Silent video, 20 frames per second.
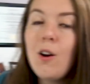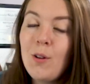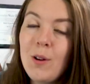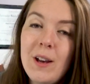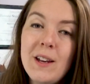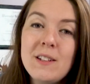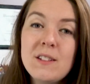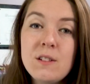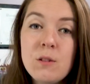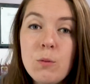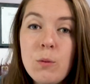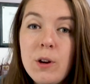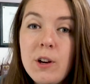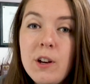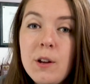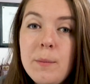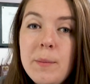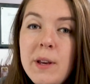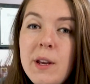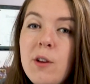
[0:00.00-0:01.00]
Okay, so we're
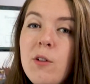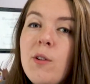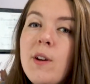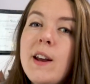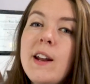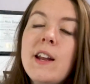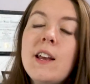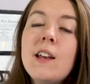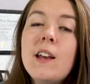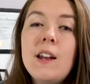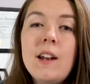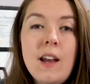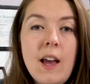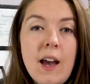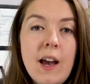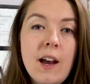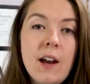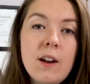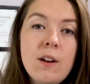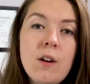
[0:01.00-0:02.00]
going to be creating an
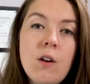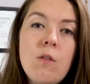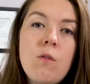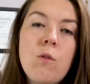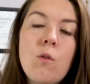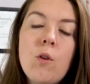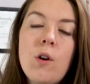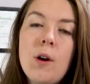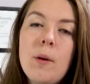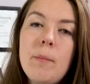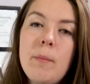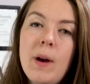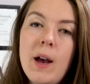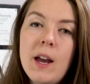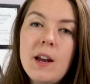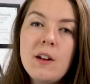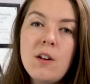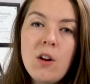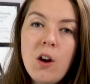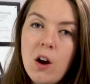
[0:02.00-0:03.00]
ad for
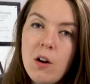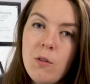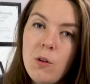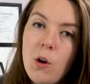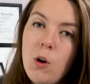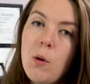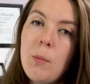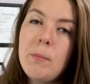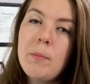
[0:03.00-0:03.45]
my novel,